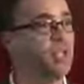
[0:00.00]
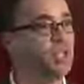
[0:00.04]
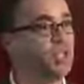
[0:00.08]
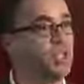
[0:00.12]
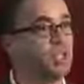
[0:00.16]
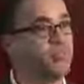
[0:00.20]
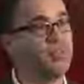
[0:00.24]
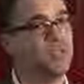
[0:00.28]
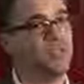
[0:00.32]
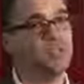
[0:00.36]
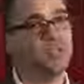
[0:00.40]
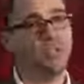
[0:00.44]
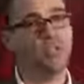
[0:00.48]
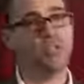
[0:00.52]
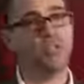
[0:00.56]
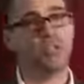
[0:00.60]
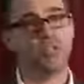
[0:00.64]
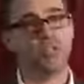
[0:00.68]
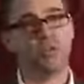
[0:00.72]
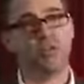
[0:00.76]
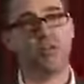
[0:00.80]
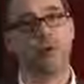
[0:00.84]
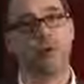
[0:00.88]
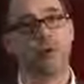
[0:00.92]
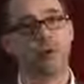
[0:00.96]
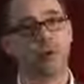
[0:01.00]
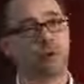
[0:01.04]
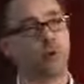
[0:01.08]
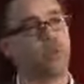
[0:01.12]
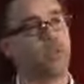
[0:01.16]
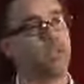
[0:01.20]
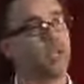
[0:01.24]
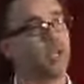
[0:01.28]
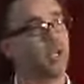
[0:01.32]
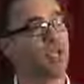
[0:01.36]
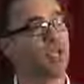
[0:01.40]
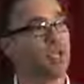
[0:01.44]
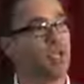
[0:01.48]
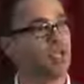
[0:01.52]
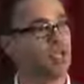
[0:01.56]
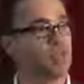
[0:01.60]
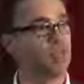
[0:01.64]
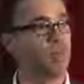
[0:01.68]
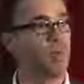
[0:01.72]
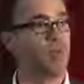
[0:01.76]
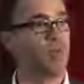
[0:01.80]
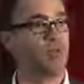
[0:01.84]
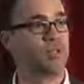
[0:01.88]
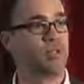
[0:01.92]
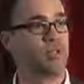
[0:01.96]
shifting some of the stuff I was doing in the
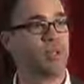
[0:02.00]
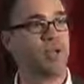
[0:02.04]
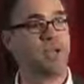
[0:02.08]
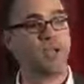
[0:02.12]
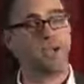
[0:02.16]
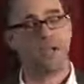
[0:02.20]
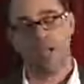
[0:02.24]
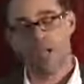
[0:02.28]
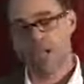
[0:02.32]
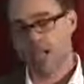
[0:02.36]
classroom outside.